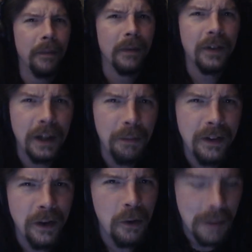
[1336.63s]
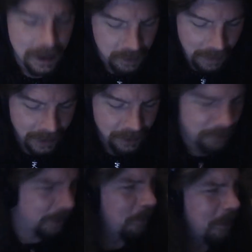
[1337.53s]
Is he gonna be the new Mets manager?
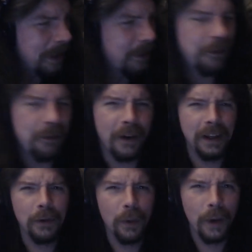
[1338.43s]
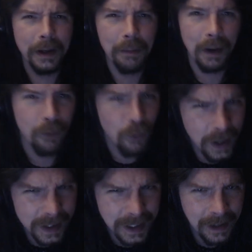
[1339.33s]
I'm like, what the fuck are you talking about?
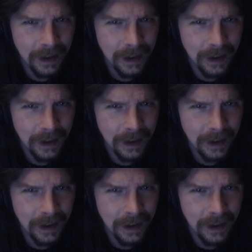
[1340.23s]
Really?